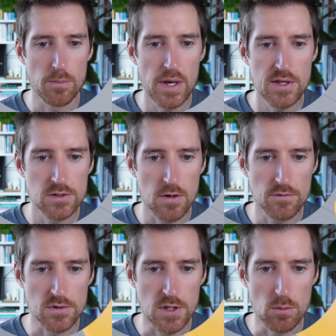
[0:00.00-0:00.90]
base of
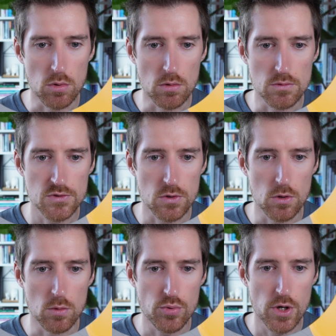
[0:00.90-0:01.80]
the table,
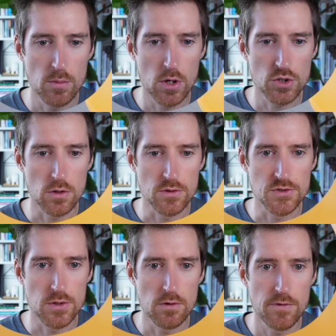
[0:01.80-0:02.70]
so pretty much on the
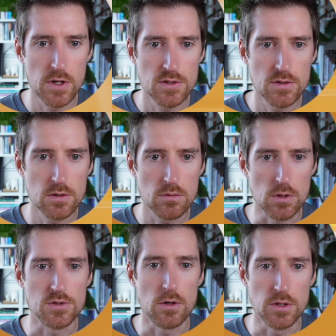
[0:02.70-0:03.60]
surface.
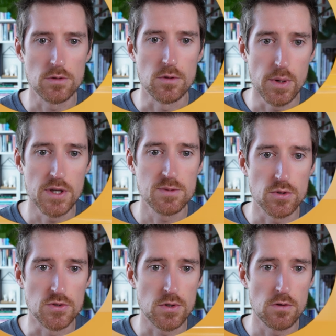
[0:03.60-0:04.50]
Yeah, sorry, not the base, but
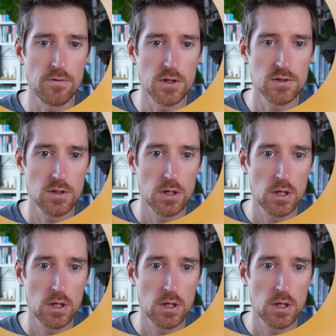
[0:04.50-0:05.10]
the surface.